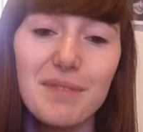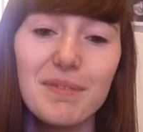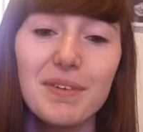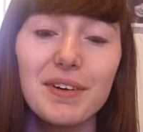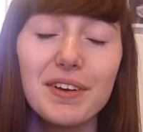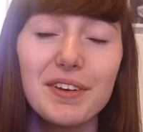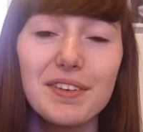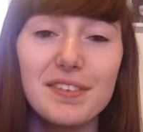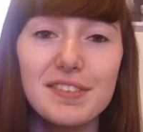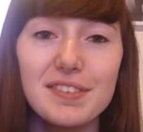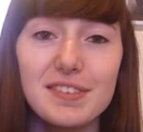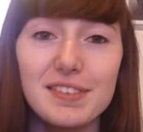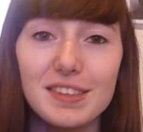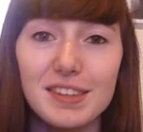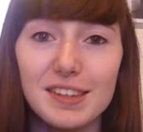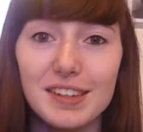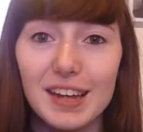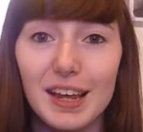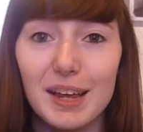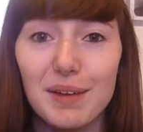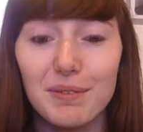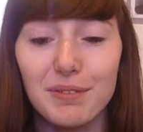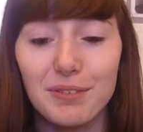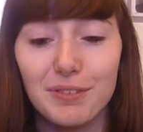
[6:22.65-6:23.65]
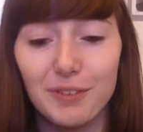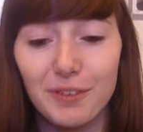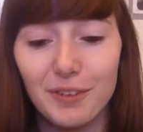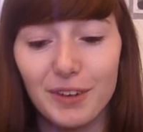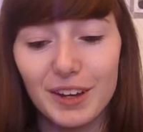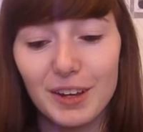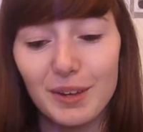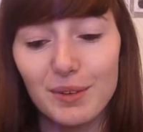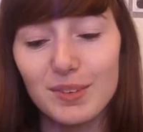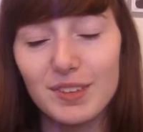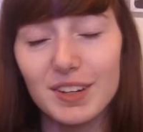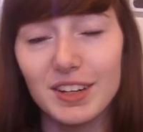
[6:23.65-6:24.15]
because the day
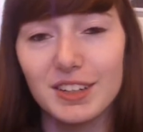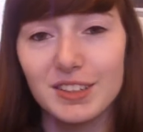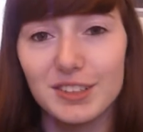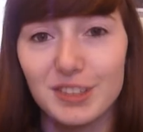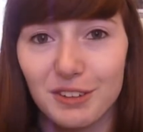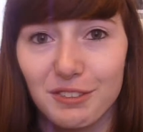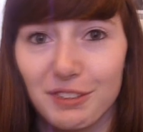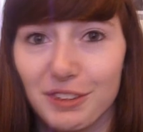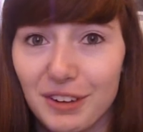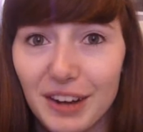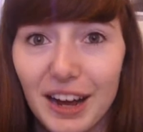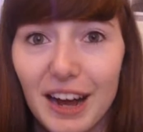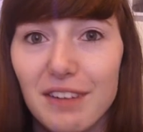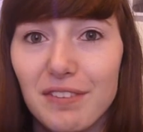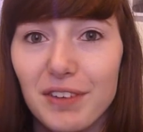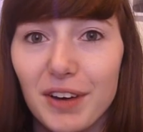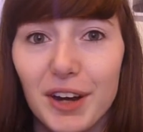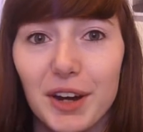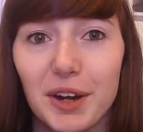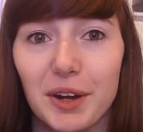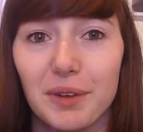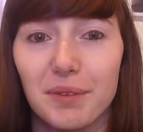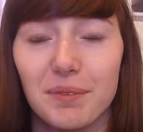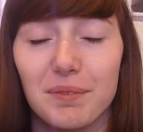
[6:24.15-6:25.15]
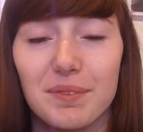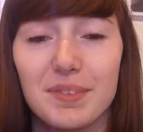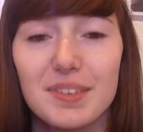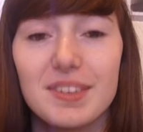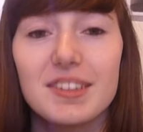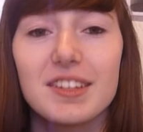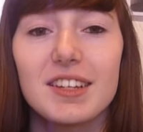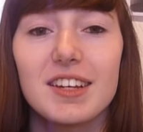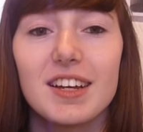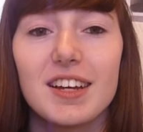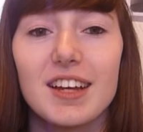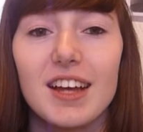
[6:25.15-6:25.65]
before he was like, don't you have homes?